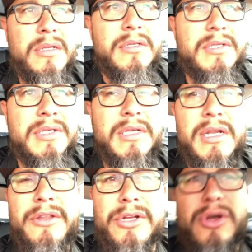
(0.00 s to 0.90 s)
see,
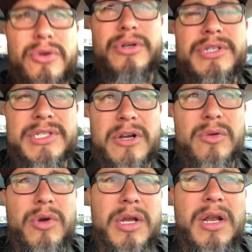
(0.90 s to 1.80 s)
another coder just
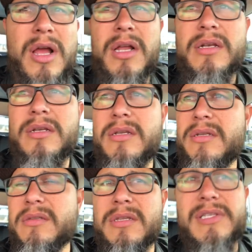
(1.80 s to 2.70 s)
started working
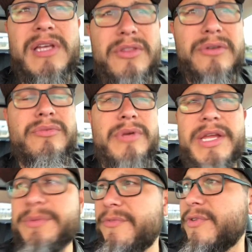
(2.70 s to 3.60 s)
on this other
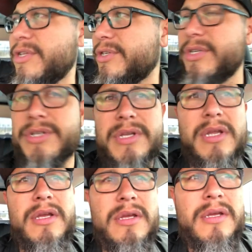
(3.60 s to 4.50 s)
random feature
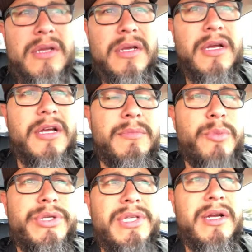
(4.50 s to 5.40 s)

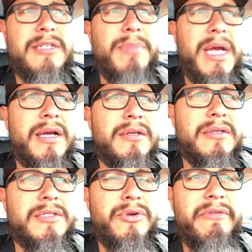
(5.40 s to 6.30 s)
that we talked
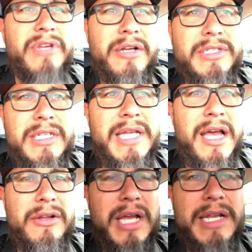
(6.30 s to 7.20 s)
about, sort of nailed it
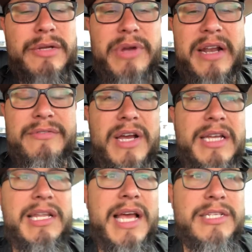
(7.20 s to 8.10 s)
down, got it
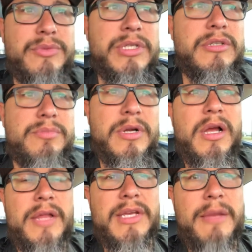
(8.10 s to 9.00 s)
ratified last week.
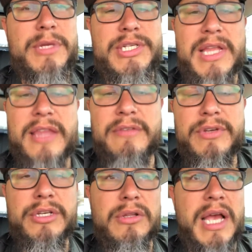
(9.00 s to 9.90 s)
I think I mentioned that in the
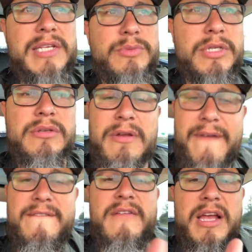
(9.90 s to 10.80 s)
video last week.
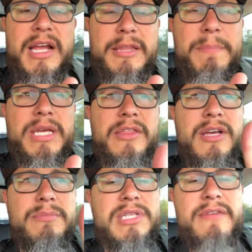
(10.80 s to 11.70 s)
Got the big
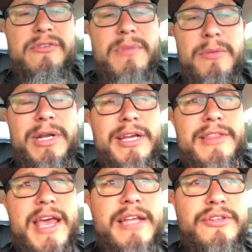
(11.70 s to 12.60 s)
thumbs up from everybody on
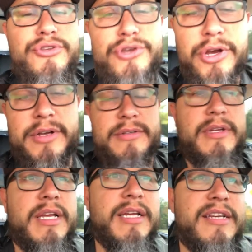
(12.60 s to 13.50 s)
that. Yeah.
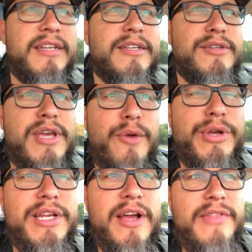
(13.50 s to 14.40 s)
So yeah, we're
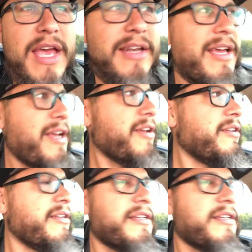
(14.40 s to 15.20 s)
getting on that now.